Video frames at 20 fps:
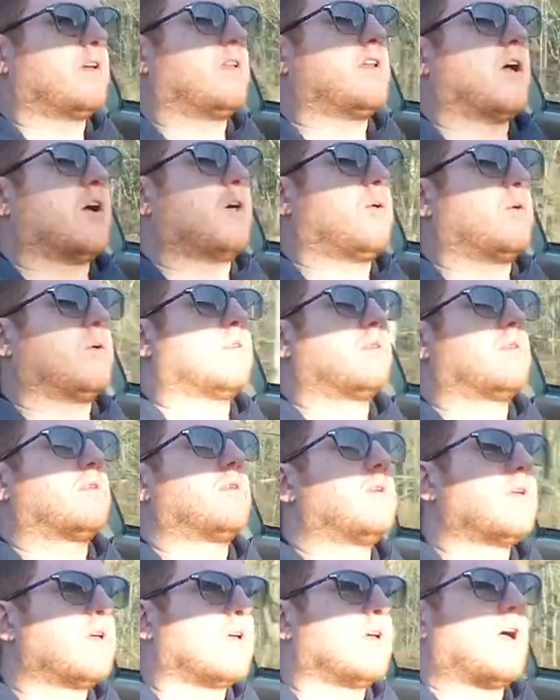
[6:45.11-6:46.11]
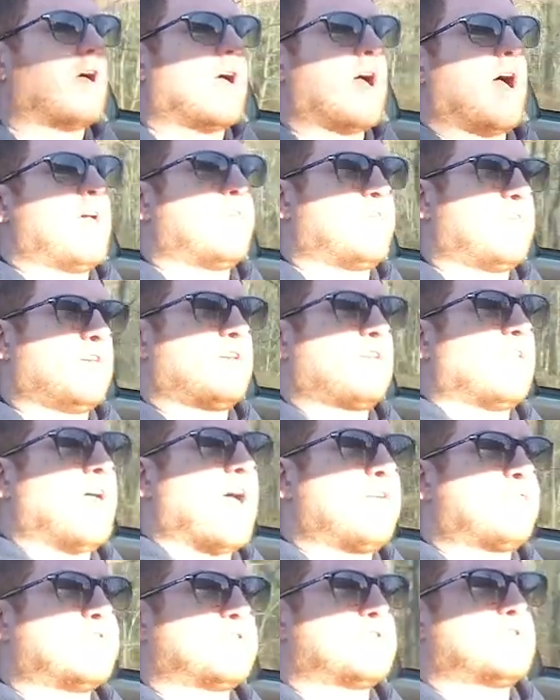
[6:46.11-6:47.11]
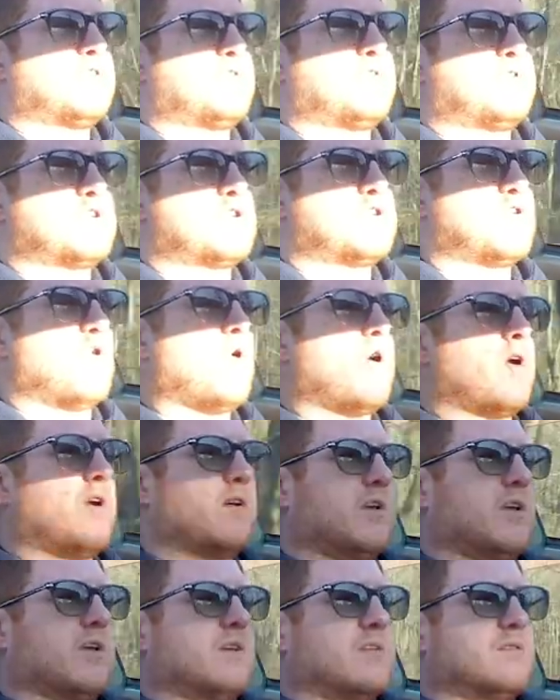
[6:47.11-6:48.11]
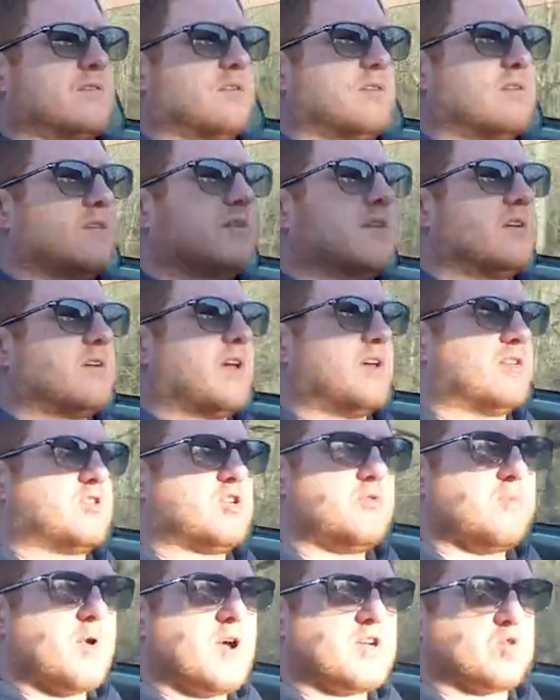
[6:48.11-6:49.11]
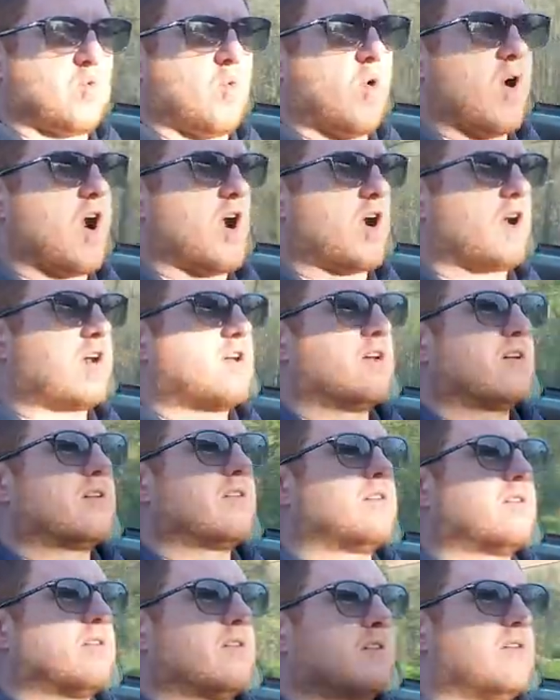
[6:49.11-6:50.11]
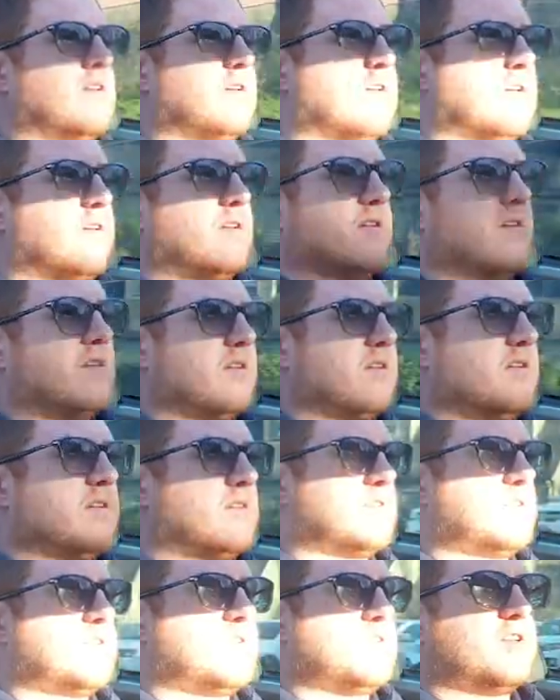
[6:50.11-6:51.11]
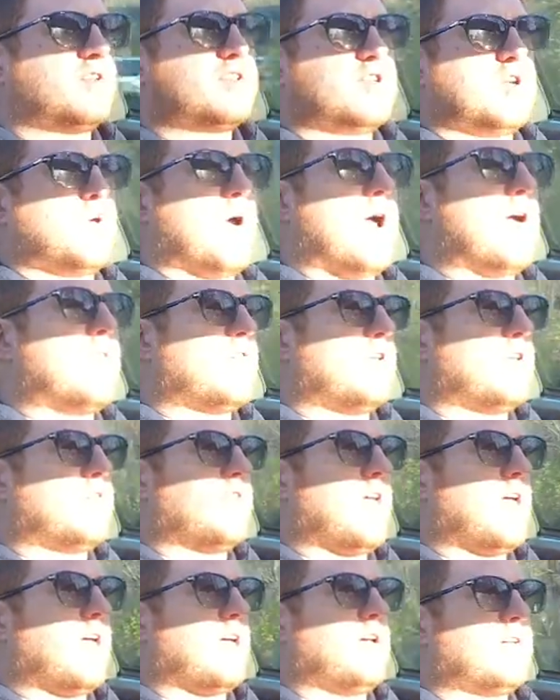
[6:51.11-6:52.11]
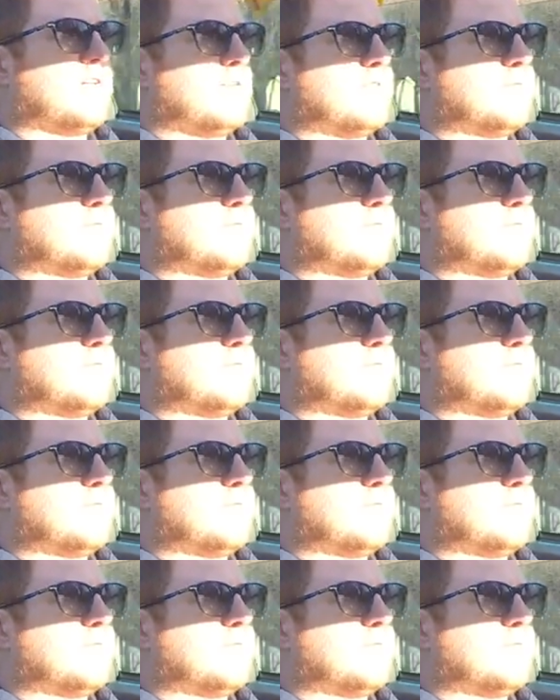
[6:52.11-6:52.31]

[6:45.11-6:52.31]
You know, I think life is too short and too much work to just do everything,